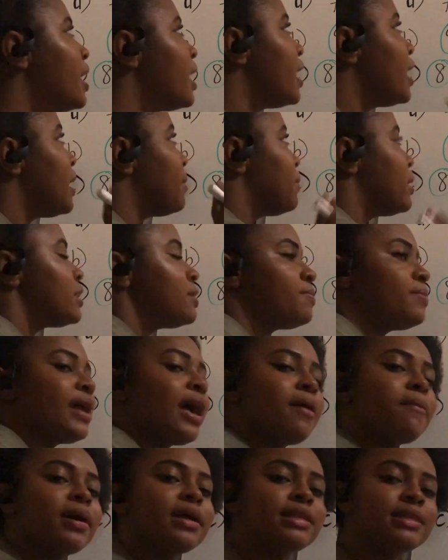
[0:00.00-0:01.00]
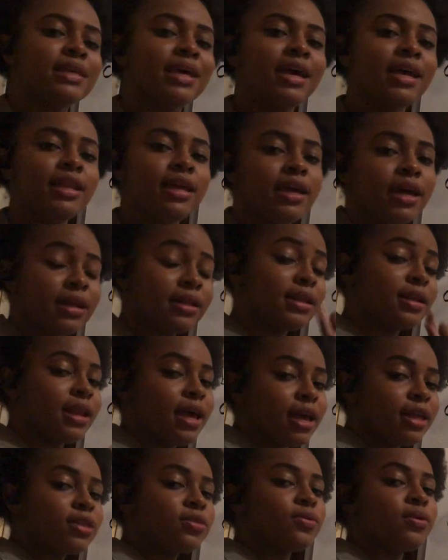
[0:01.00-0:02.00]
You multiply it by 10, you get the
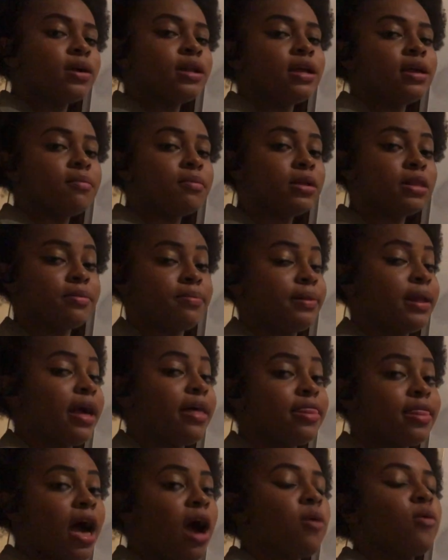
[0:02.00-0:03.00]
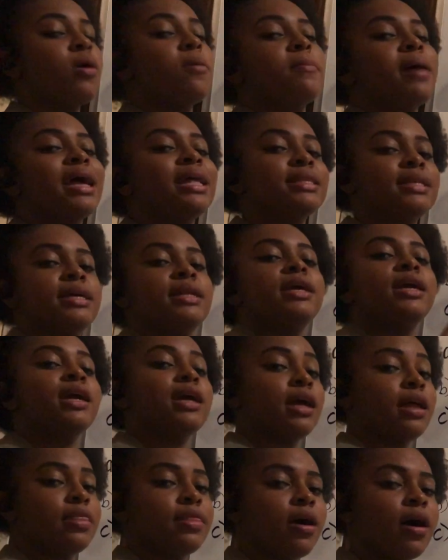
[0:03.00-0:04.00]
next one. And you multiply that one by 10, and you
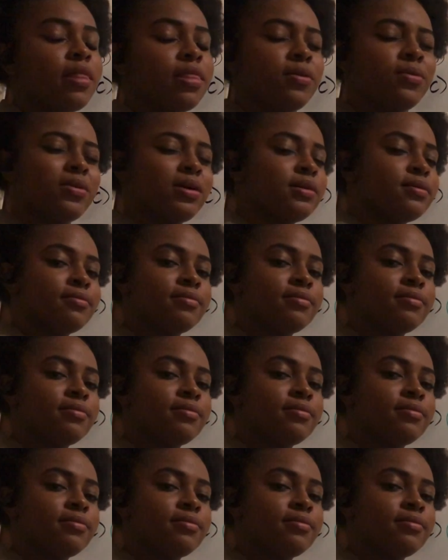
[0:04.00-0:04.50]
get the other one.